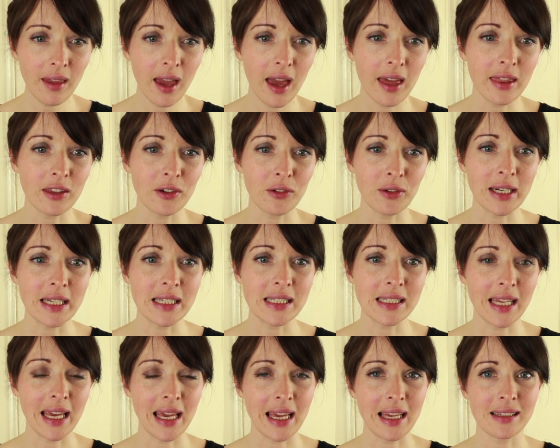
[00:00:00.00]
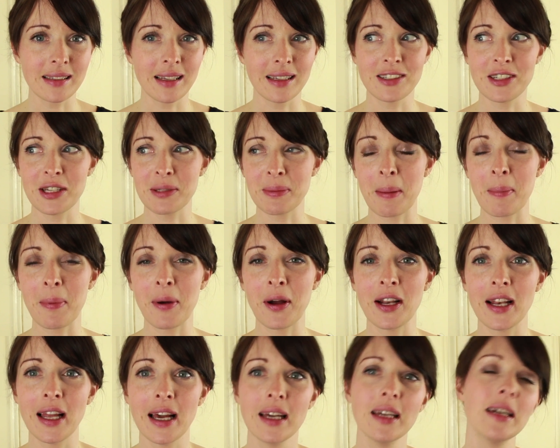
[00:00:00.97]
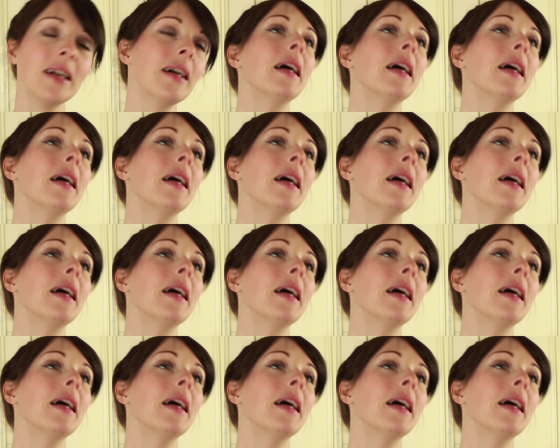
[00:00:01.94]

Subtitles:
And the reason is, that's just my boiler.